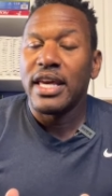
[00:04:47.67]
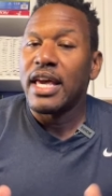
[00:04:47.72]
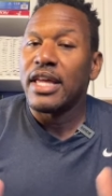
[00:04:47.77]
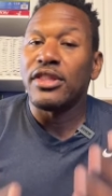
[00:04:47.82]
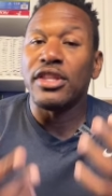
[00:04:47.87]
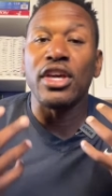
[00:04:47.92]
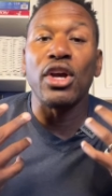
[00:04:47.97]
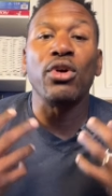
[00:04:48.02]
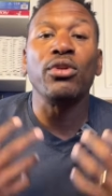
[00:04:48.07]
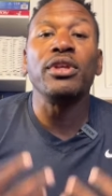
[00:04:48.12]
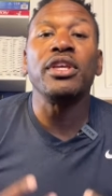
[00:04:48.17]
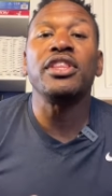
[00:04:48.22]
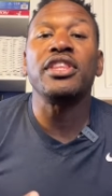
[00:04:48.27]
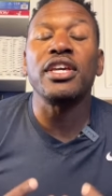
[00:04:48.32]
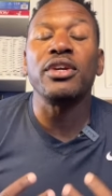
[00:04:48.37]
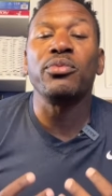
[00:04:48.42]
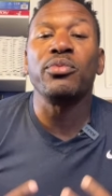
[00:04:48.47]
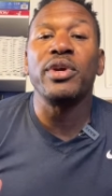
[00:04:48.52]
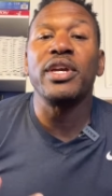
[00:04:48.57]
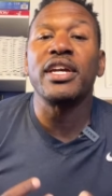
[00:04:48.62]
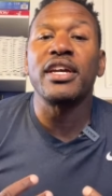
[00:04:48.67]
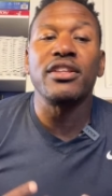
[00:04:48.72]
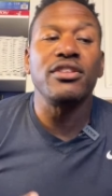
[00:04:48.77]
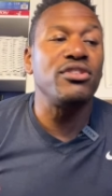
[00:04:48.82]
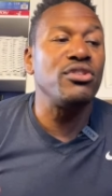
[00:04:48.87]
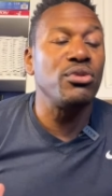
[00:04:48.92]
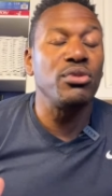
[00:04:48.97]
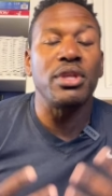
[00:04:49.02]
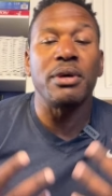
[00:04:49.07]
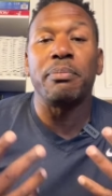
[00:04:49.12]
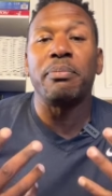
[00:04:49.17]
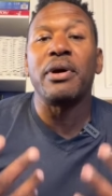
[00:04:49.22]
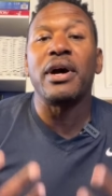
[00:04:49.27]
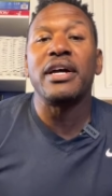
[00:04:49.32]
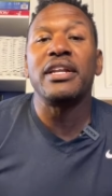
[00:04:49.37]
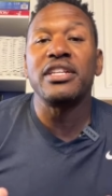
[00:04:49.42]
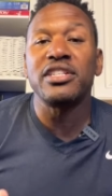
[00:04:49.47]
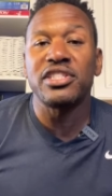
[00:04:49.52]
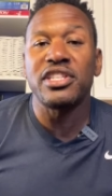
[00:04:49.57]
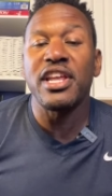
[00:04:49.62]
The only thing we can do to
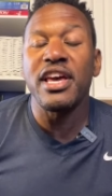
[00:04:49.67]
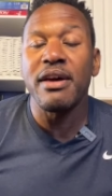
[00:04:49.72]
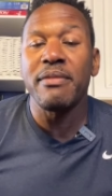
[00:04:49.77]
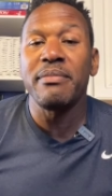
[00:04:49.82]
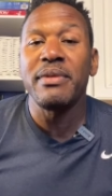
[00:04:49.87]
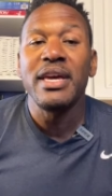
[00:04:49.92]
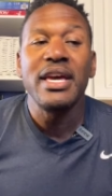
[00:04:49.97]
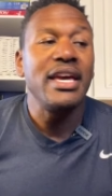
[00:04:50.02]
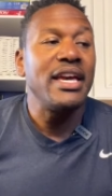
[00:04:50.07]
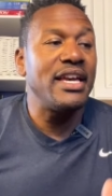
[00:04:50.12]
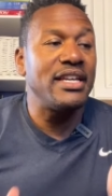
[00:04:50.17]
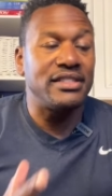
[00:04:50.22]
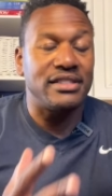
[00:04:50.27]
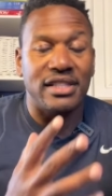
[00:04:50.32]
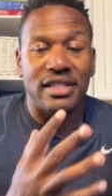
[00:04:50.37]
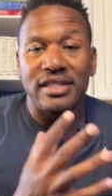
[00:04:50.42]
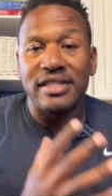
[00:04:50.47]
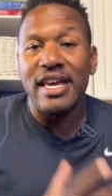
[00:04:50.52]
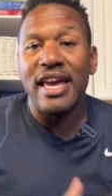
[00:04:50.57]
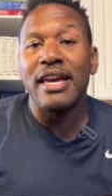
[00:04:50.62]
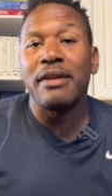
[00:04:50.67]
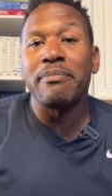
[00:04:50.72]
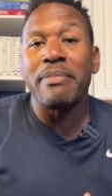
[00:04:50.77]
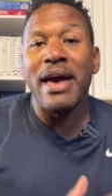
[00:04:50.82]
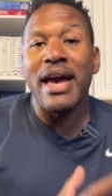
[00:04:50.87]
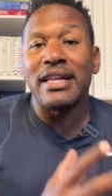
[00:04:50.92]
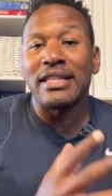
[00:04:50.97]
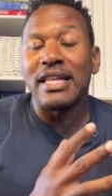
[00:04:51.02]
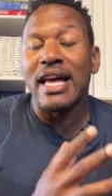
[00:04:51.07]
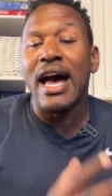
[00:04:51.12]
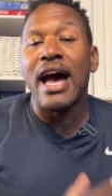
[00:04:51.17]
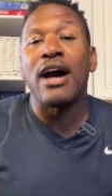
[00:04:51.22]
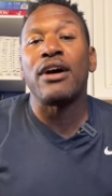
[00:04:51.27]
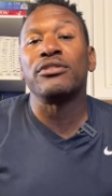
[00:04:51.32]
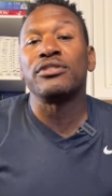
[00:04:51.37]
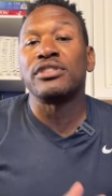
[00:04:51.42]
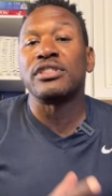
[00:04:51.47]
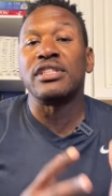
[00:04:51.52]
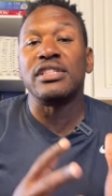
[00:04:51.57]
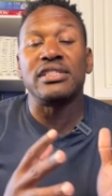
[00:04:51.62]
punish them is to take back the
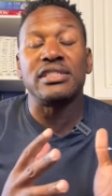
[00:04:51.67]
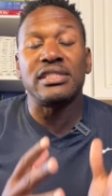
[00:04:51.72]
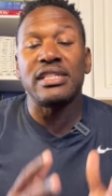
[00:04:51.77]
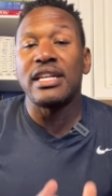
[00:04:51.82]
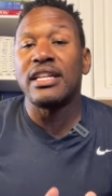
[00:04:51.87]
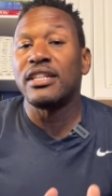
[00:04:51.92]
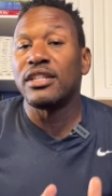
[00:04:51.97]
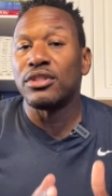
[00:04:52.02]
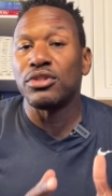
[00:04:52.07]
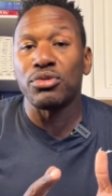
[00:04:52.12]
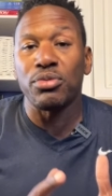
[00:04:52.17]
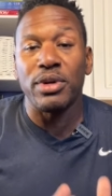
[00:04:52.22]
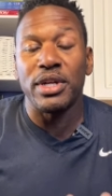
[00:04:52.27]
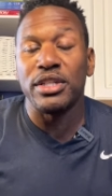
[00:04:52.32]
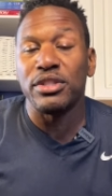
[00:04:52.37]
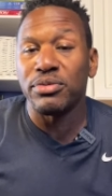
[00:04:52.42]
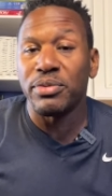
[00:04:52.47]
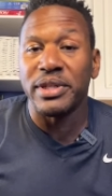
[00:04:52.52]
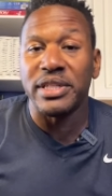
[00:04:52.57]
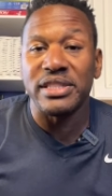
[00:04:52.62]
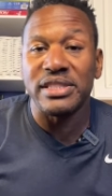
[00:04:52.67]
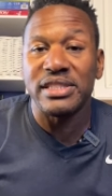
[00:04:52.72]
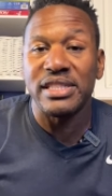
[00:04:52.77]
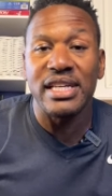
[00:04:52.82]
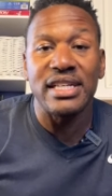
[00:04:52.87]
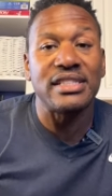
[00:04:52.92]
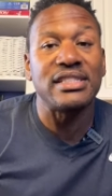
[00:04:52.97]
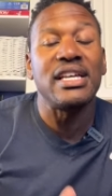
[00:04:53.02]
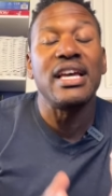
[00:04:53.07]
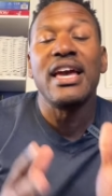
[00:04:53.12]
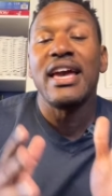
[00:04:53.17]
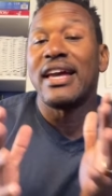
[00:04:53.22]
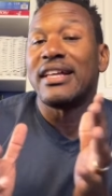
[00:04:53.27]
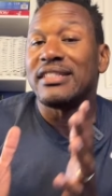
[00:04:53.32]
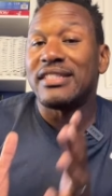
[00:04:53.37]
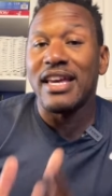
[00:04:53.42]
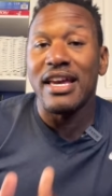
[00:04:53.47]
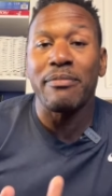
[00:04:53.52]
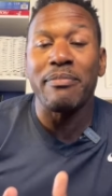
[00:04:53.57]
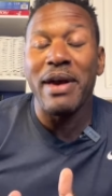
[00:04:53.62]
House and the Senate in 2026 and
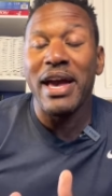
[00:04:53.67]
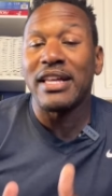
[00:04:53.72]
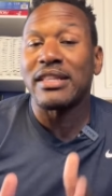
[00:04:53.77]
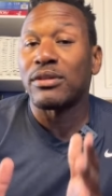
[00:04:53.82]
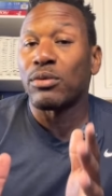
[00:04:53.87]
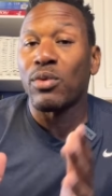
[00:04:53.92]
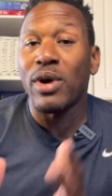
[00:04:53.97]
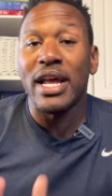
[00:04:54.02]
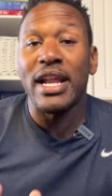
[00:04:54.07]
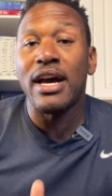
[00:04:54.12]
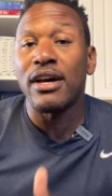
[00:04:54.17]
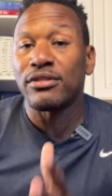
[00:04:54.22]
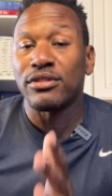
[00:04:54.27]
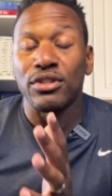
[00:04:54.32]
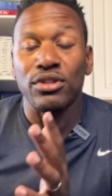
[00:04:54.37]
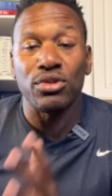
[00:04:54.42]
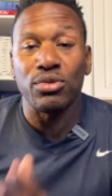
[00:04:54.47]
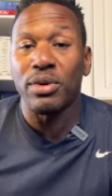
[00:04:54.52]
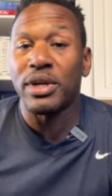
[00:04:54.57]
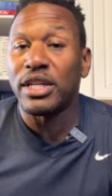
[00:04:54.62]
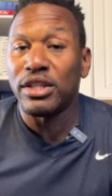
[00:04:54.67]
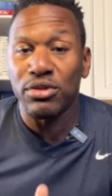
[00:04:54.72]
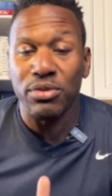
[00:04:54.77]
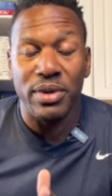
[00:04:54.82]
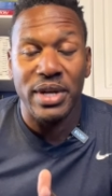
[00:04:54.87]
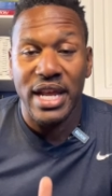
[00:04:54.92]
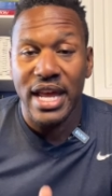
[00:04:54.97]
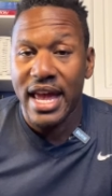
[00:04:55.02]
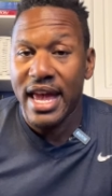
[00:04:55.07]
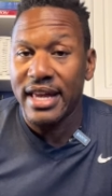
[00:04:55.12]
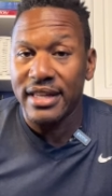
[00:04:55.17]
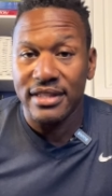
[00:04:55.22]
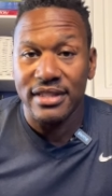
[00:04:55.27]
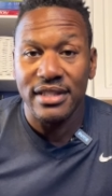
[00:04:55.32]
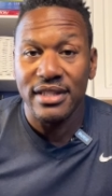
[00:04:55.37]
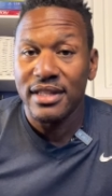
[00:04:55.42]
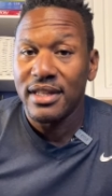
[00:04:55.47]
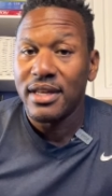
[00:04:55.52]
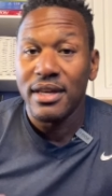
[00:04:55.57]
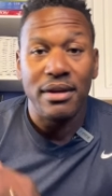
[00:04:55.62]
take back the White House in 2028.
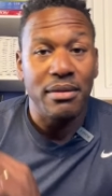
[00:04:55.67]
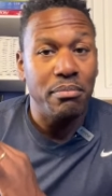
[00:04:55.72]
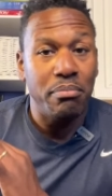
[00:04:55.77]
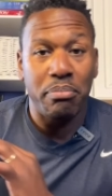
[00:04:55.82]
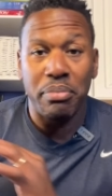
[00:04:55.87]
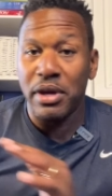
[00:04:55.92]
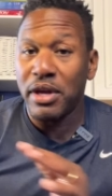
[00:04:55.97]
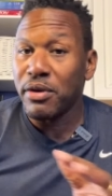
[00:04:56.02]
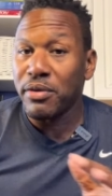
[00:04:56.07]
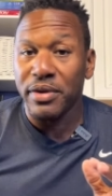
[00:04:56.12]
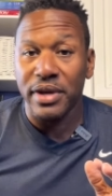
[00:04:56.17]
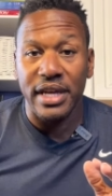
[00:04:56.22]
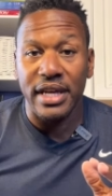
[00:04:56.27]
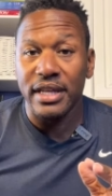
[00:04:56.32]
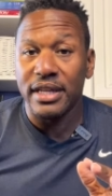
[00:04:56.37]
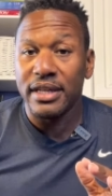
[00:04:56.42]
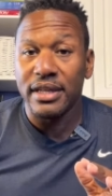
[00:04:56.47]
Period.